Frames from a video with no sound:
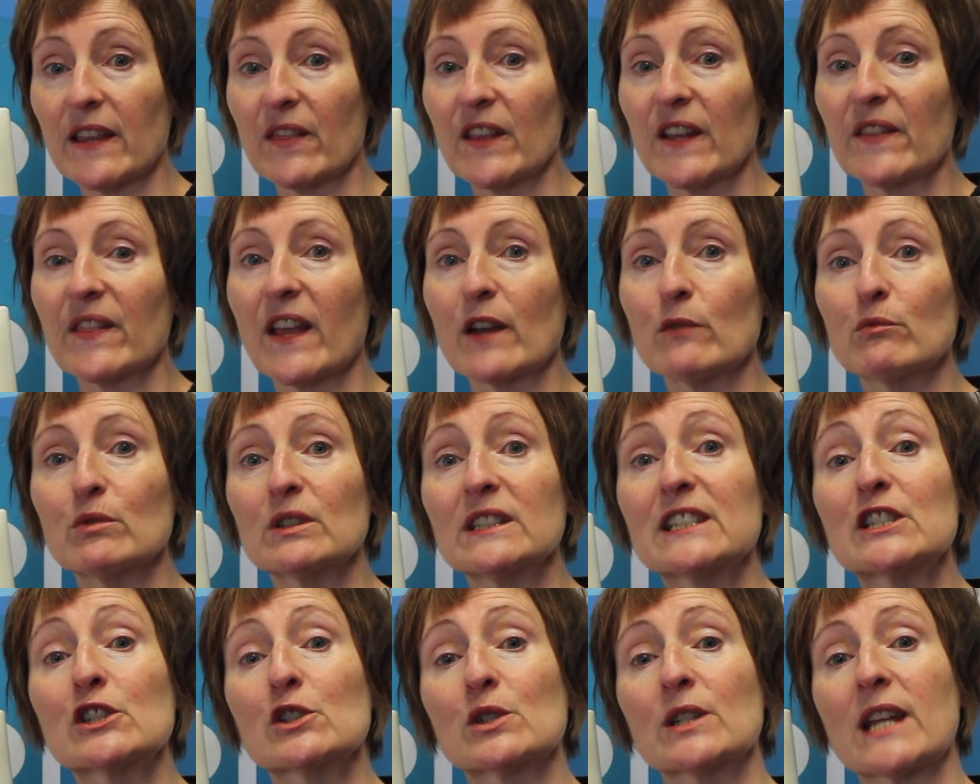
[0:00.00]
then they
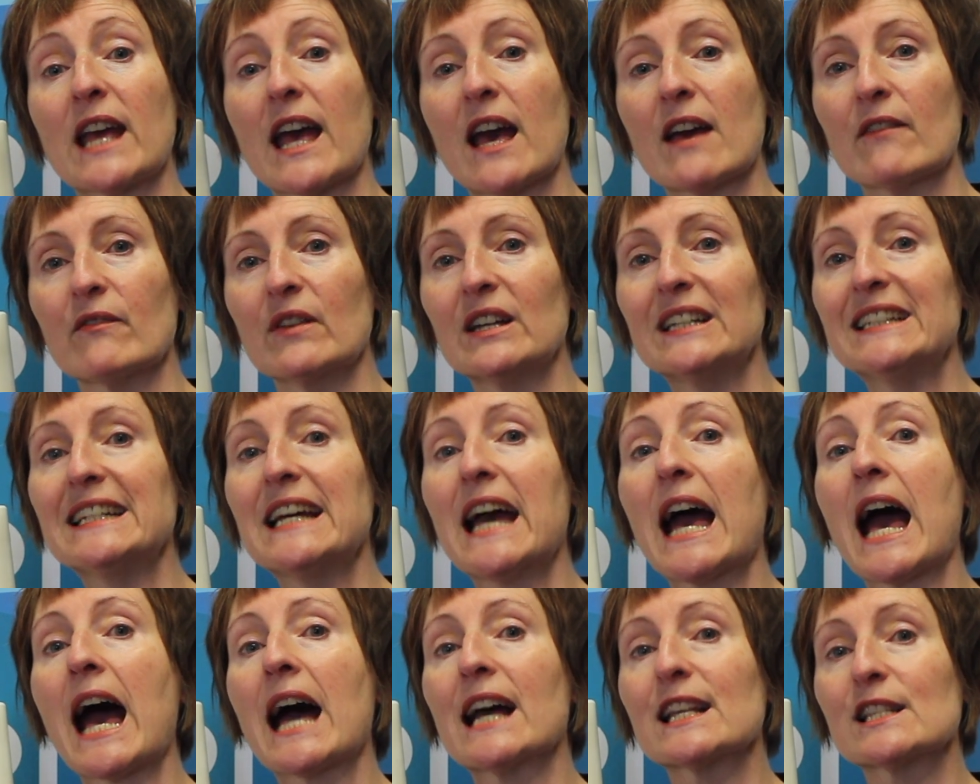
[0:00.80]
really should have
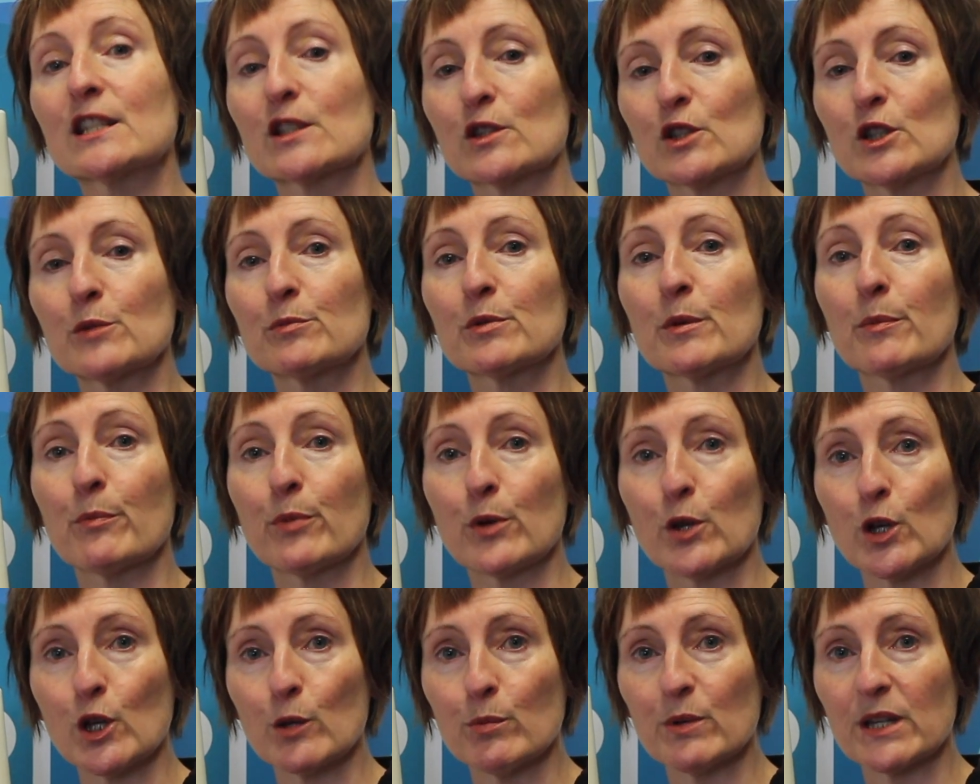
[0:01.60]
a
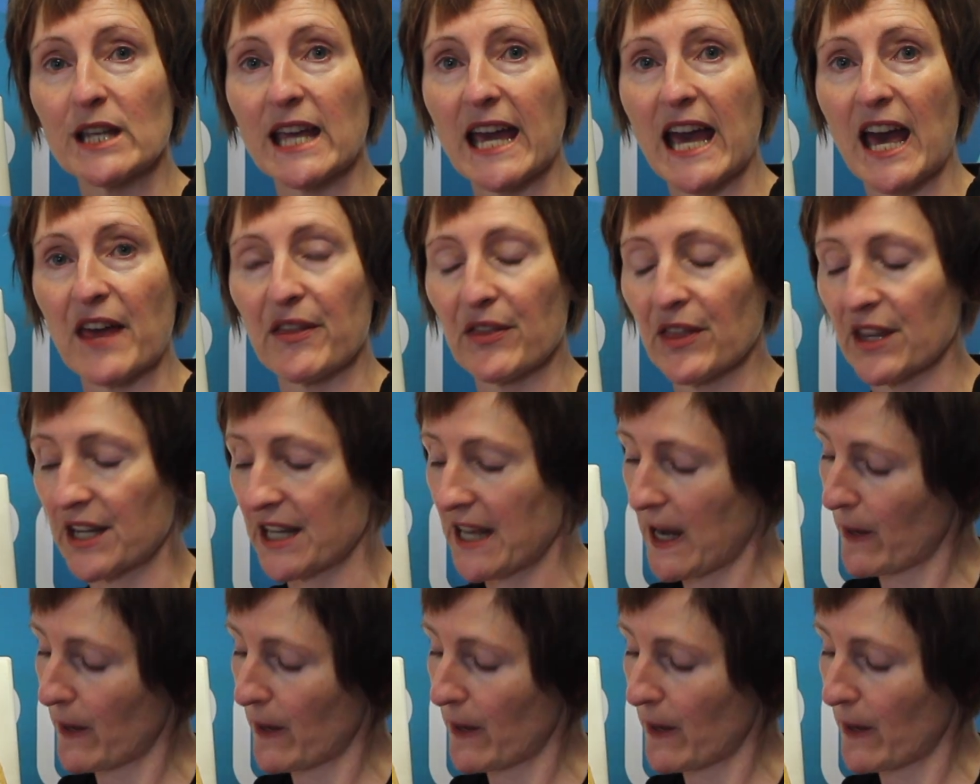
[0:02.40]
suprapubic catheter.